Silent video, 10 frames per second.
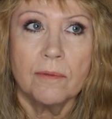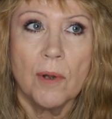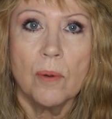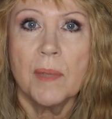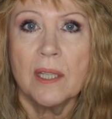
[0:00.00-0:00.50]

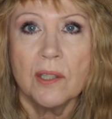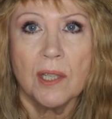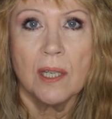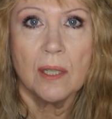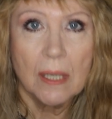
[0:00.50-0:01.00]
foaming
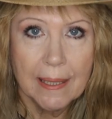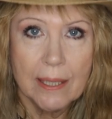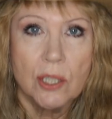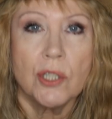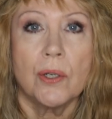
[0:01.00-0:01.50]
skin
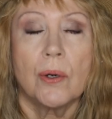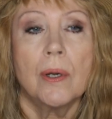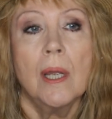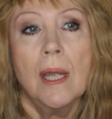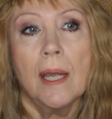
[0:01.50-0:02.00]

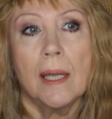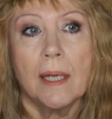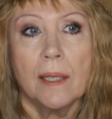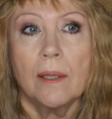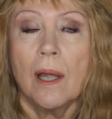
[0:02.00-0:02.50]
cleanser,
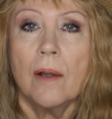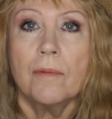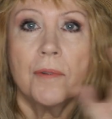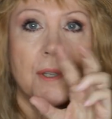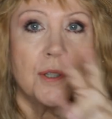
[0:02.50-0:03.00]
and I
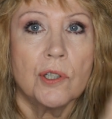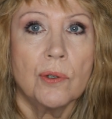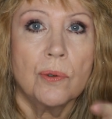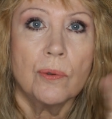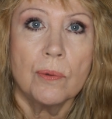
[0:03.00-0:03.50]
love the
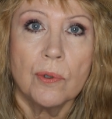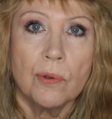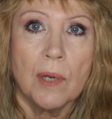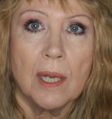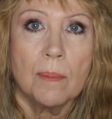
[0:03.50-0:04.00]
two
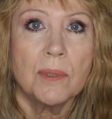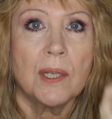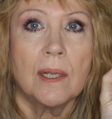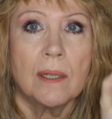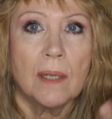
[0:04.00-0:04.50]

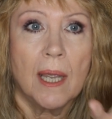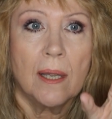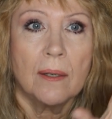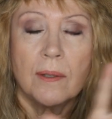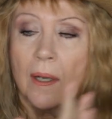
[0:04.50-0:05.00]
creams,
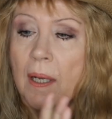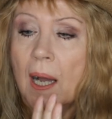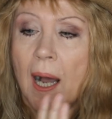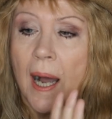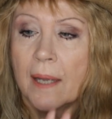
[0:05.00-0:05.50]
and
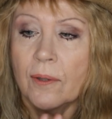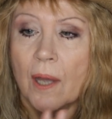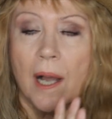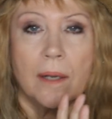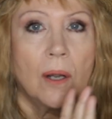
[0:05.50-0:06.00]
I
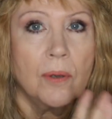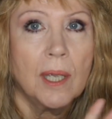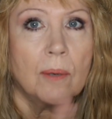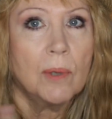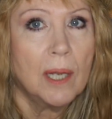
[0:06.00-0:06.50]
thought,
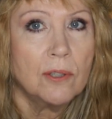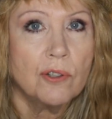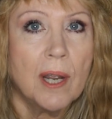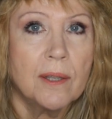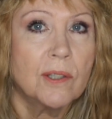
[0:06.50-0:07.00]
okay, well, I'll
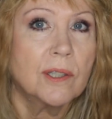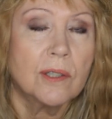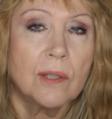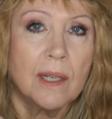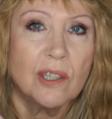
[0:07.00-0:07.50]
try
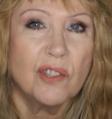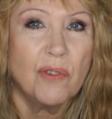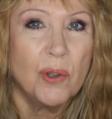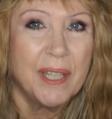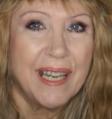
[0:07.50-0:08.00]
this
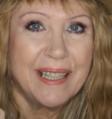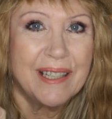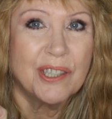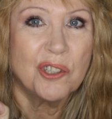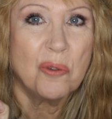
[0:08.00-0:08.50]

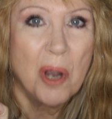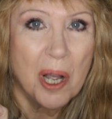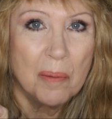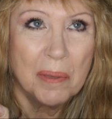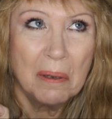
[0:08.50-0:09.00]
exfoliating
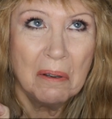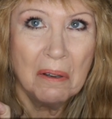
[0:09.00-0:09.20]
scrub.